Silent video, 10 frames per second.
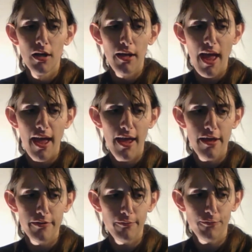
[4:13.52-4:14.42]

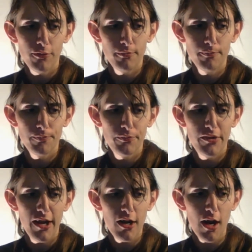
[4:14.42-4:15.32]
And from
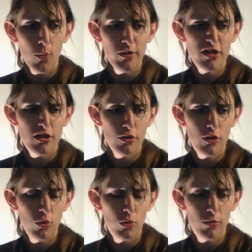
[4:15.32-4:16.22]
there, I went to
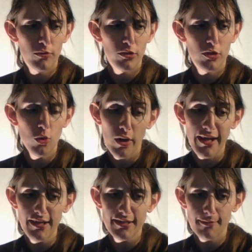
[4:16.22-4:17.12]

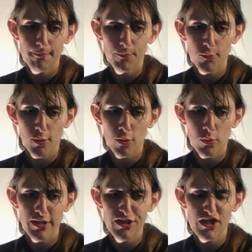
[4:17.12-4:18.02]
Kuwait, where
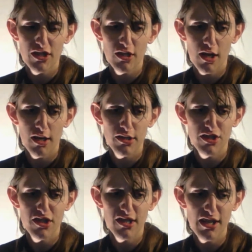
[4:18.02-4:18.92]
we
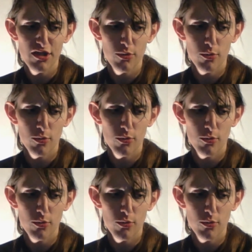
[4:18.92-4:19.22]
staged